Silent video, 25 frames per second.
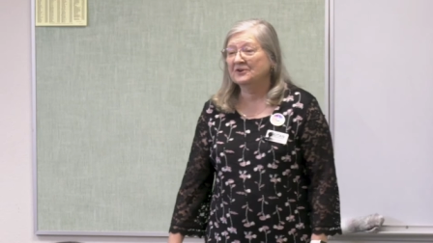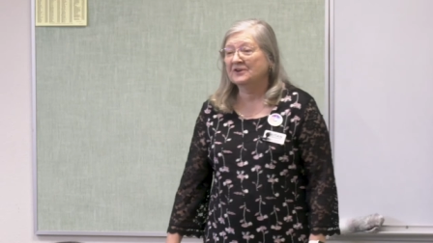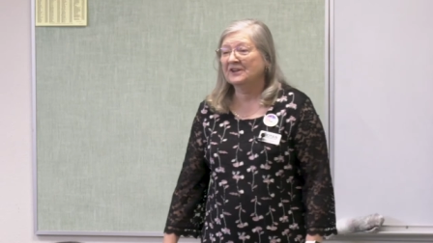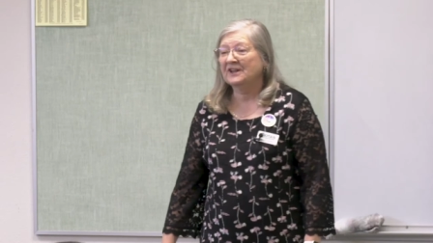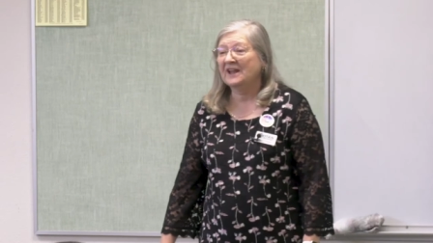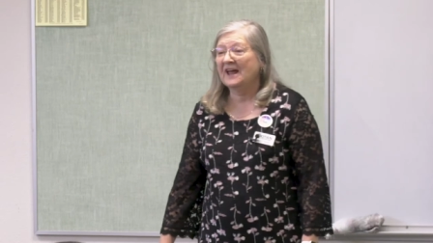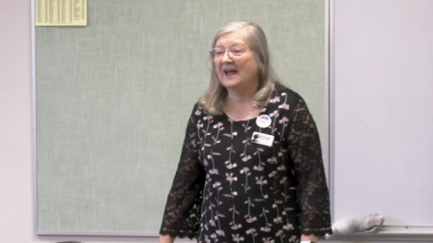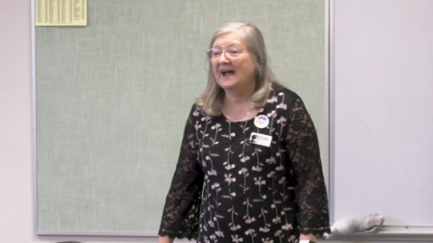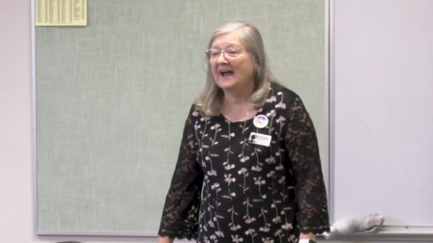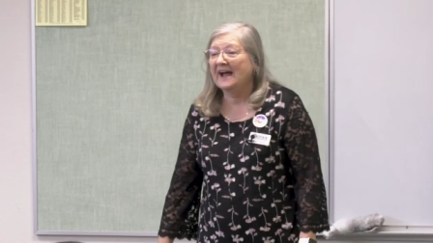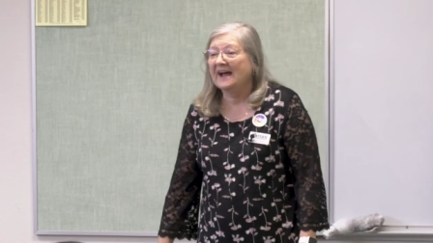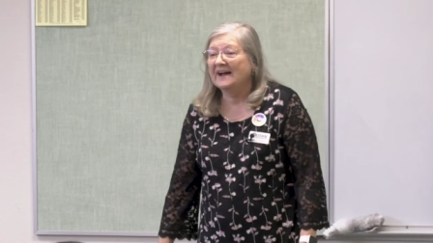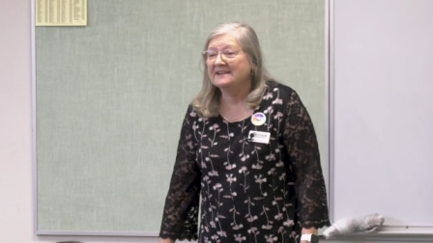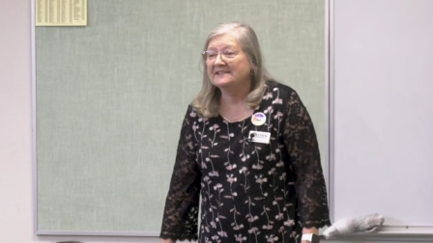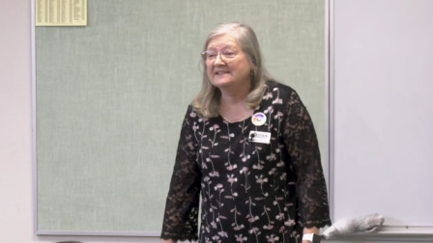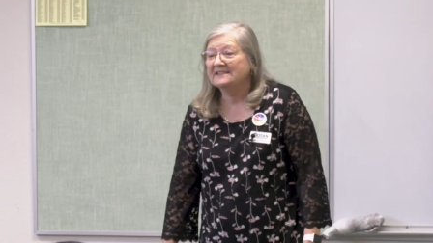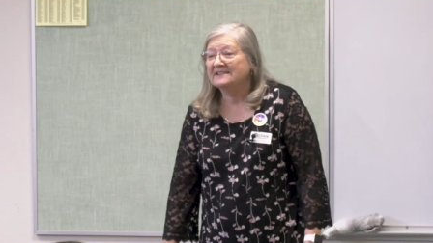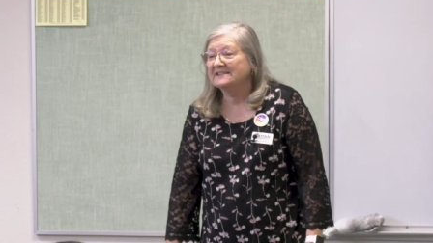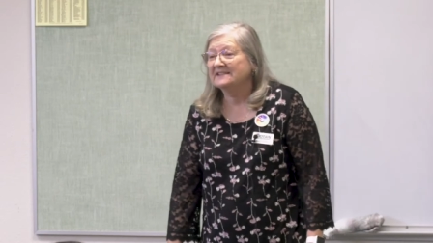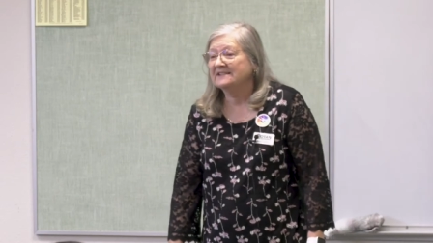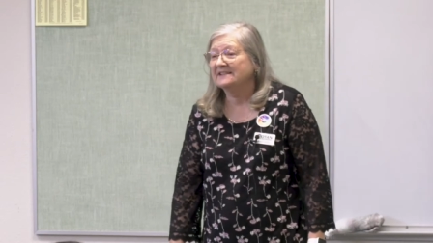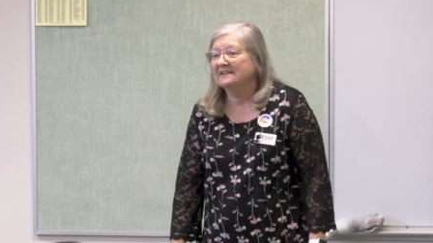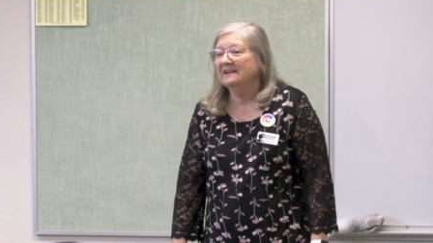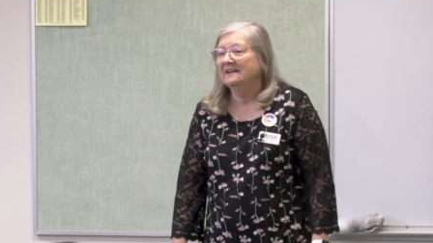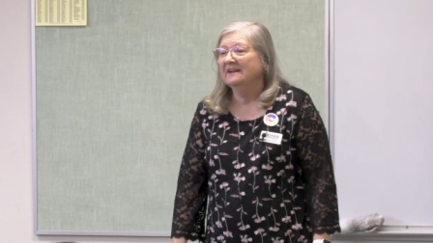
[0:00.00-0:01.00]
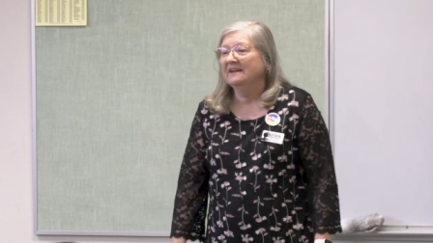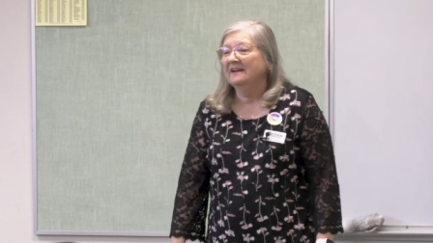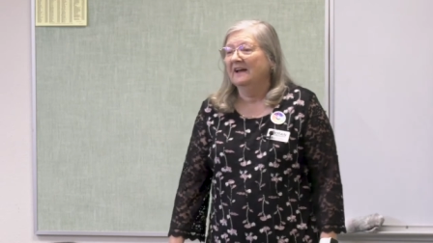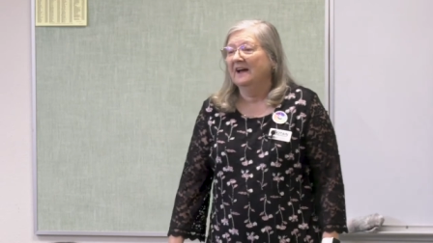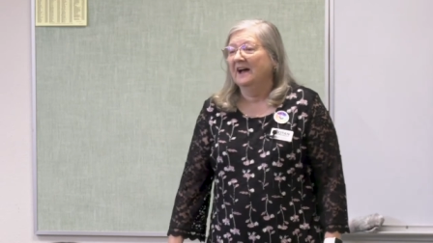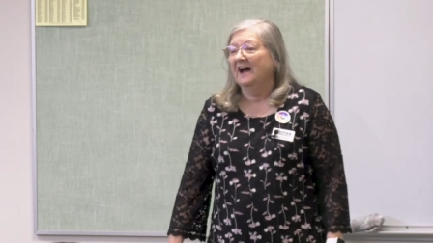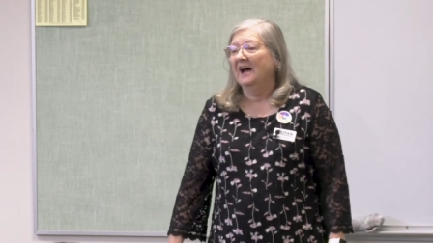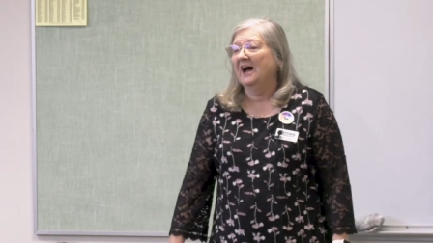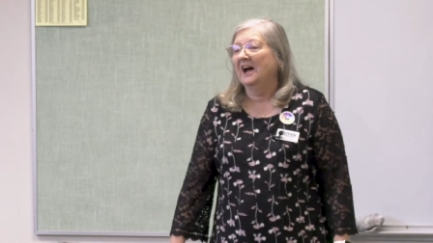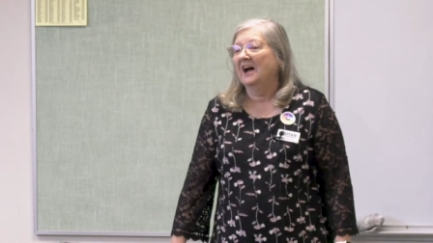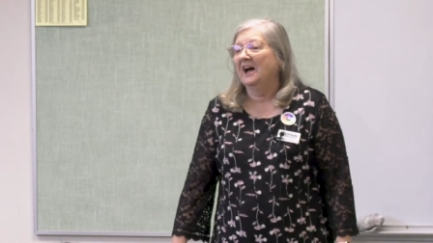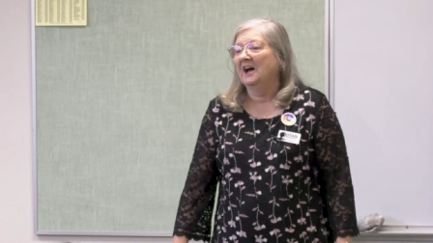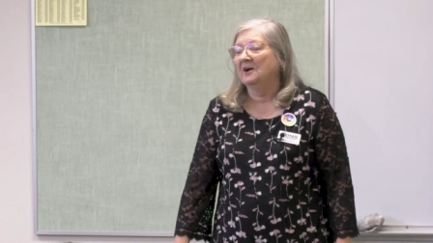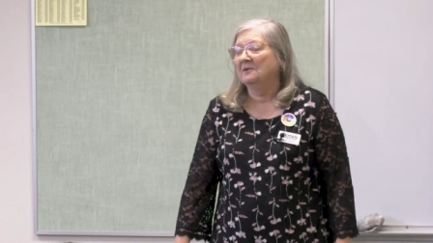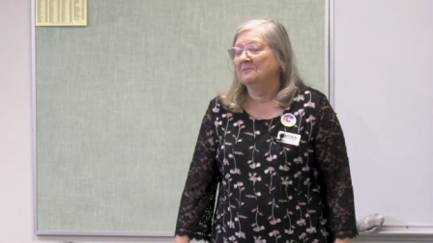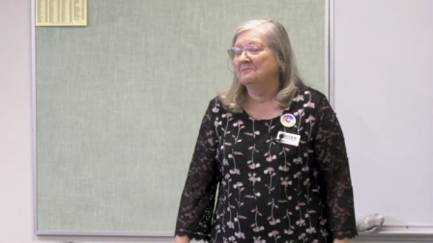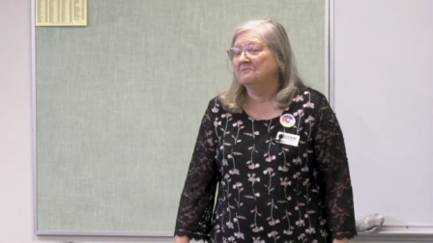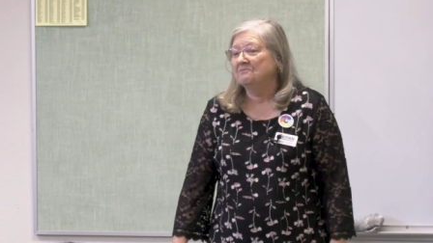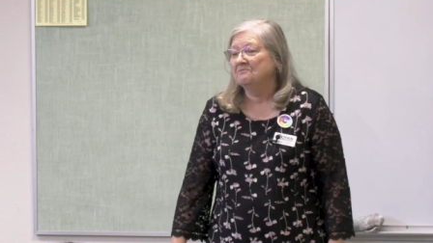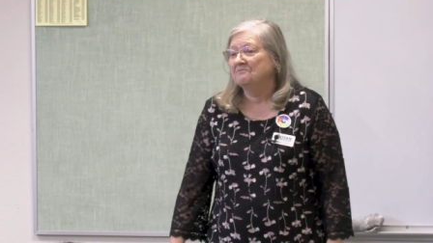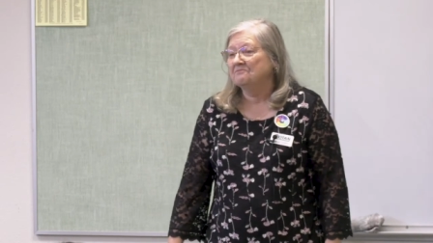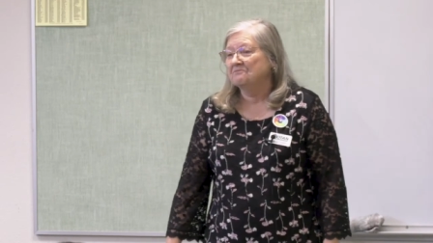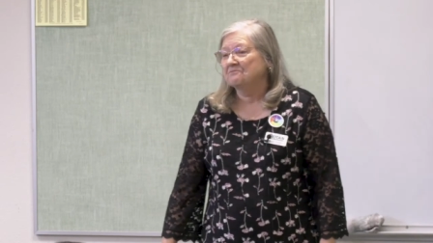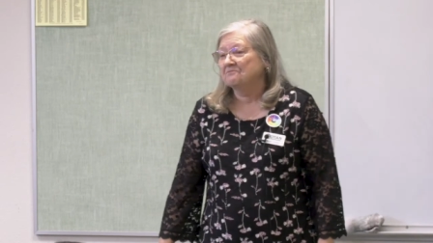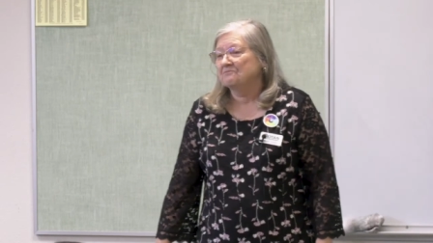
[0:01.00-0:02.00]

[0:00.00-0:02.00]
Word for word: class, um,